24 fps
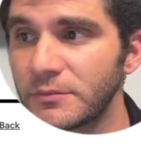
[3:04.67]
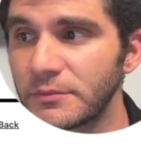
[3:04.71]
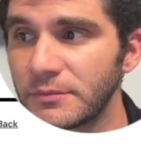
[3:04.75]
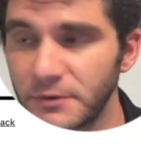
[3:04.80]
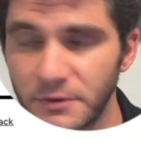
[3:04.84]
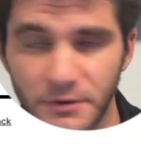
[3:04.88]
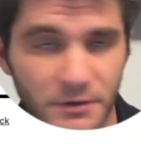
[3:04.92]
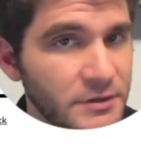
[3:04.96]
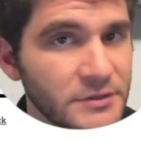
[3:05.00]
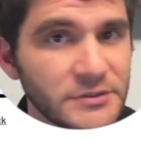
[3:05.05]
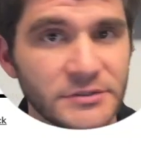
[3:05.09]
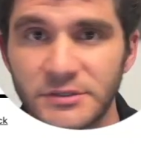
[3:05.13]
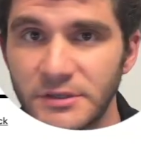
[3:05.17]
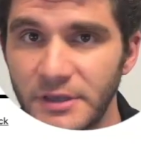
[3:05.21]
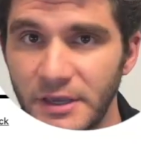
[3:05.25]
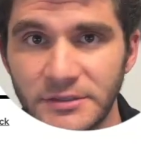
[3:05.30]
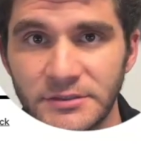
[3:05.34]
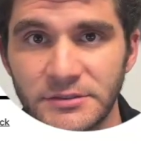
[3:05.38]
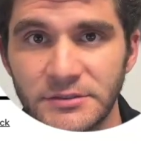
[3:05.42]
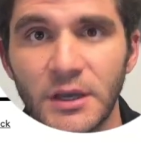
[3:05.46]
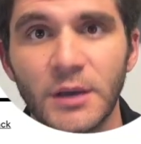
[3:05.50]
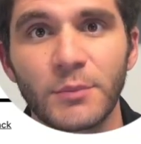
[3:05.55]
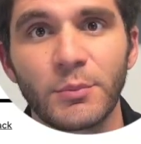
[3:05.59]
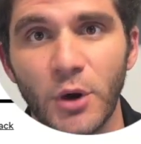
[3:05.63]
You're gonna
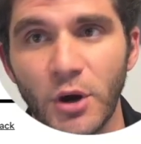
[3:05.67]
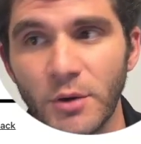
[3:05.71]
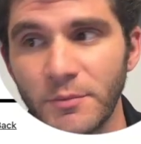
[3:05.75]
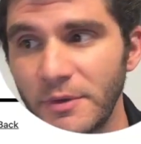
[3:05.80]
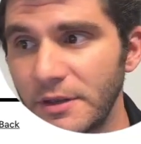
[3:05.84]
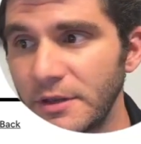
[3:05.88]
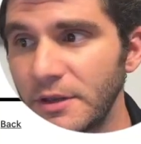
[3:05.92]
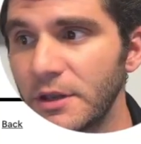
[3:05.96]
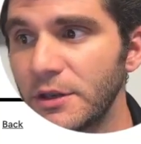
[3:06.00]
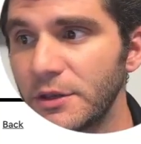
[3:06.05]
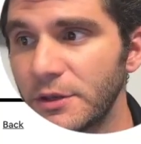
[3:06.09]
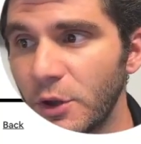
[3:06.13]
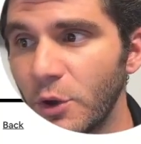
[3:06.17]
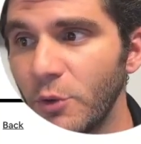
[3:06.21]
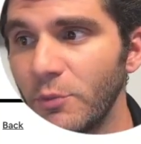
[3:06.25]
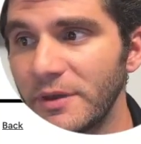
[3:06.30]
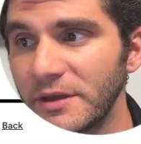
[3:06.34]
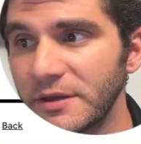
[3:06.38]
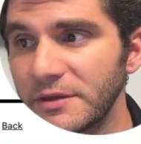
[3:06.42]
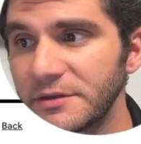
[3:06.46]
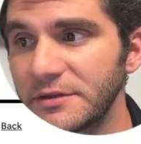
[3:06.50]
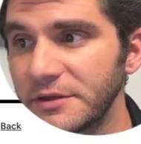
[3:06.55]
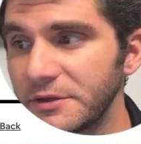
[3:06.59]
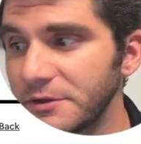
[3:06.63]
select apartment, no
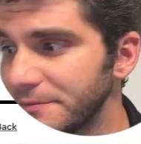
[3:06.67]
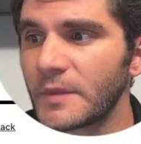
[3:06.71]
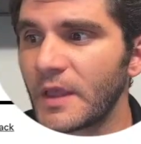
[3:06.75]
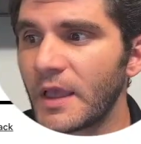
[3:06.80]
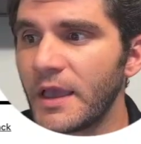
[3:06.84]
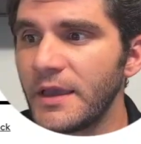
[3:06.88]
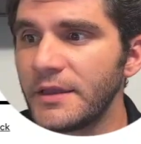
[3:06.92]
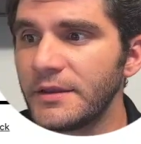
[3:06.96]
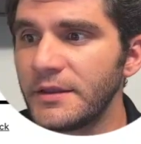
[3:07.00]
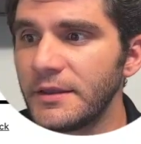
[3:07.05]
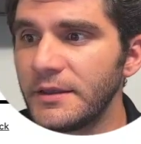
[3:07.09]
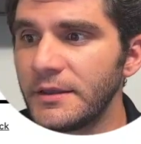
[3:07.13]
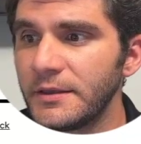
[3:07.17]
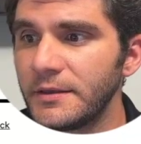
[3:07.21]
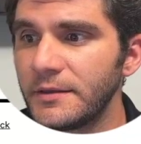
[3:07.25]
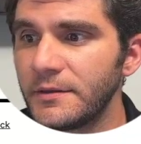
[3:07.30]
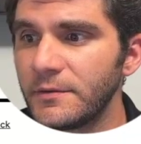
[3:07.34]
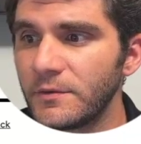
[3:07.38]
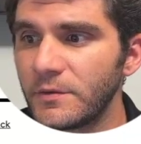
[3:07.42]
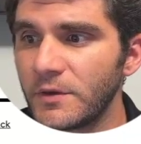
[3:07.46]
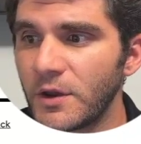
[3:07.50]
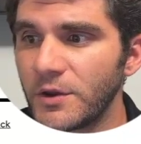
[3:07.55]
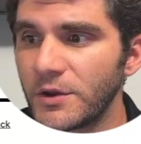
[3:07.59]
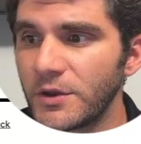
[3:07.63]
big deal. And
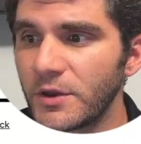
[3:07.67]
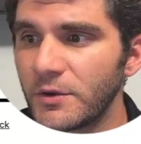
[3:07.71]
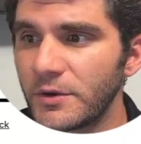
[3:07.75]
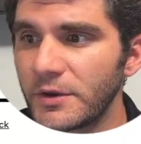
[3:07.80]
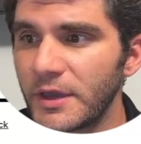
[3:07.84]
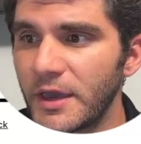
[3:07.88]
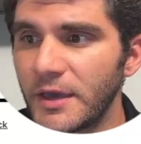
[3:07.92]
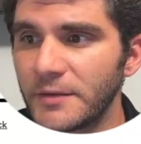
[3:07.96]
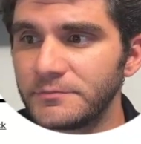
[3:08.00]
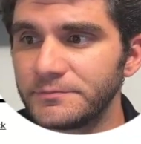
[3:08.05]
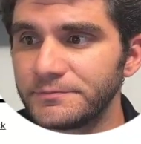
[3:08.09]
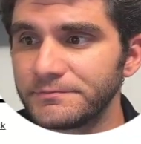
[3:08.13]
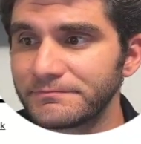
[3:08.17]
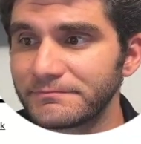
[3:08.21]
here you go again.